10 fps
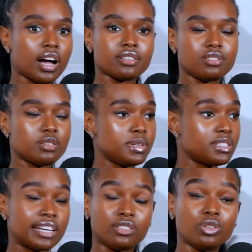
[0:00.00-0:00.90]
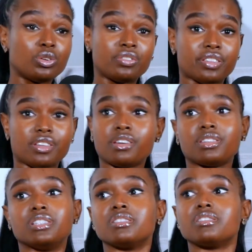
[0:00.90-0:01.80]
Has to me is like don't
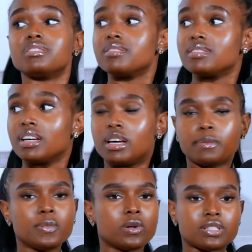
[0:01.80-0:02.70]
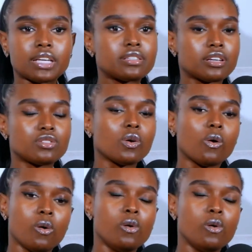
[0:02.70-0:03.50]
overthink things because that's just